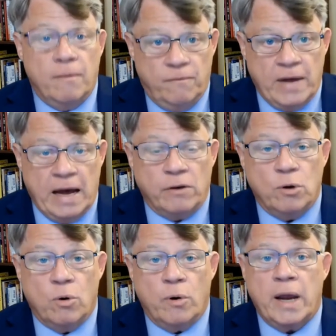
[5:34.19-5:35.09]

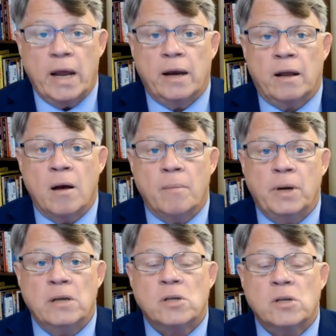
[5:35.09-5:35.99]
value-oriented
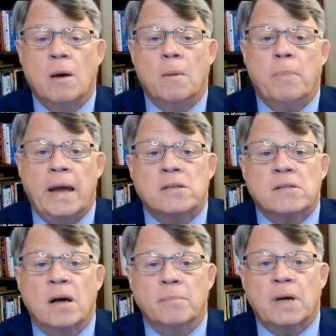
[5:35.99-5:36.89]
companies, pay
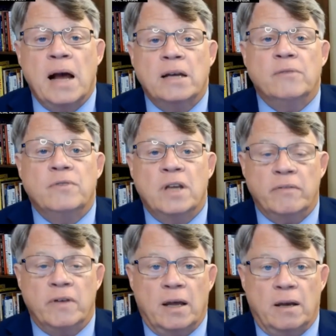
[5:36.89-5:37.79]
some kind of
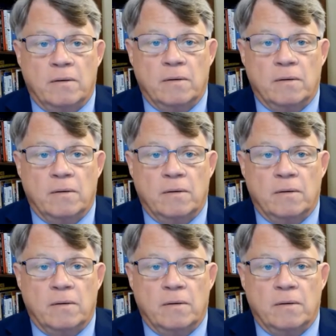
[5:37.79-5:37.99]
dividend.